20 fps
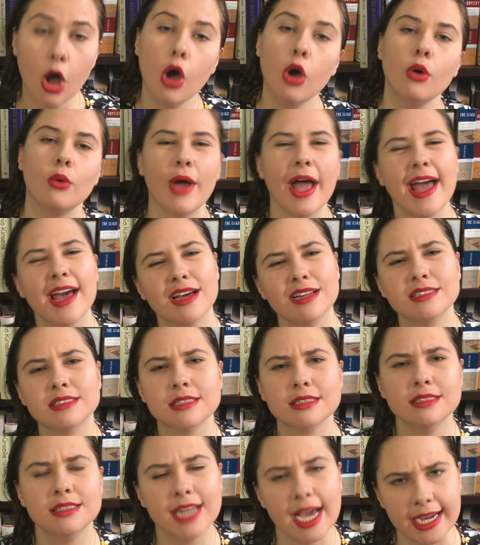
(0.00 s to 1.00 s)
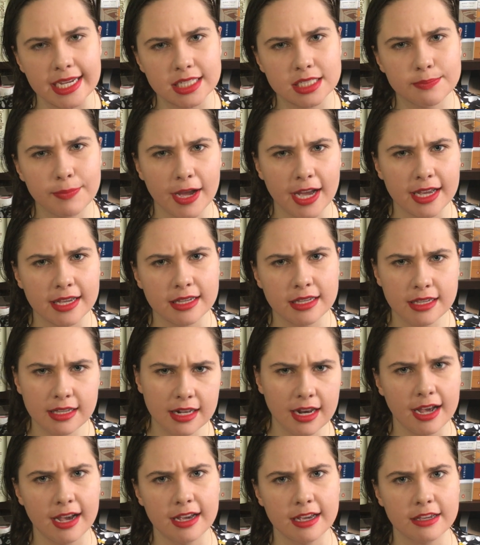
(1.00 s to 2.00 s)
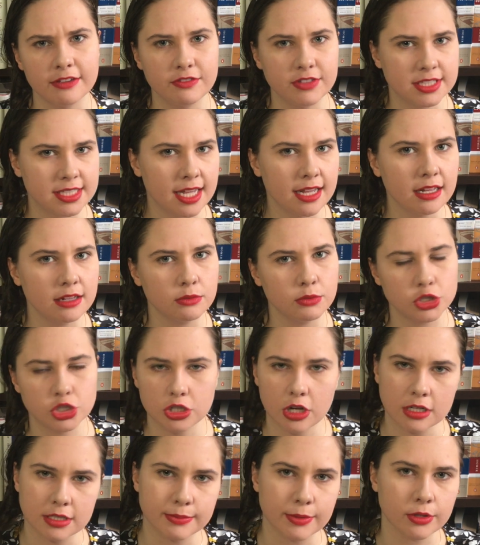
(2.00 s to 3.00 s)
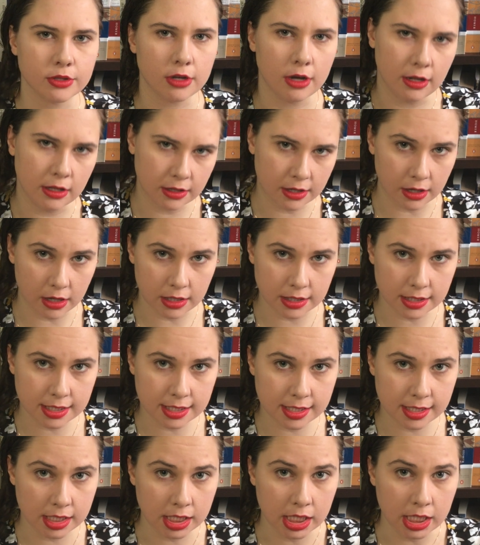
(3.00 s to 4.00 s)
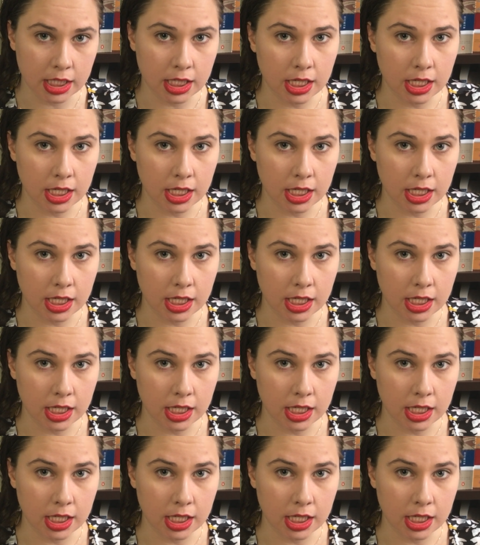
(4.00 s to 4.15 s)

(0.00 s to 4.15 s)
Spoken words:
Oh, and Night by Elie Wiesel, which talks about the Holocaust.